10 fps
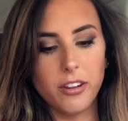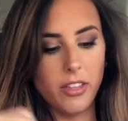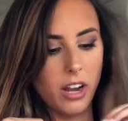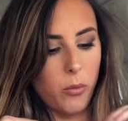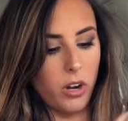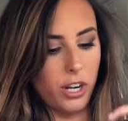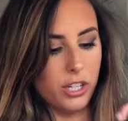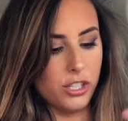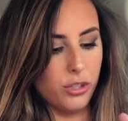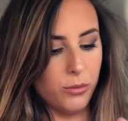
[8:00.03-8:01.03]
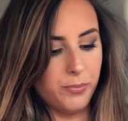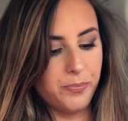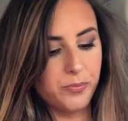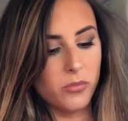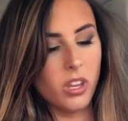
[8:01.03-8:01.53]
there than I wanted it to
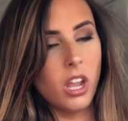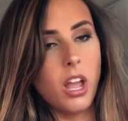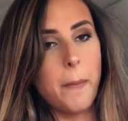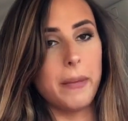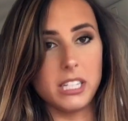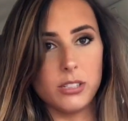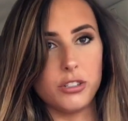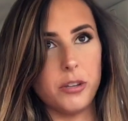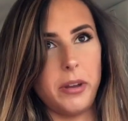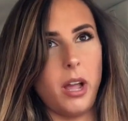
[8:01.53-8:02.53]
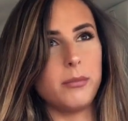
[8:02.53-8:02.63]
because there were so many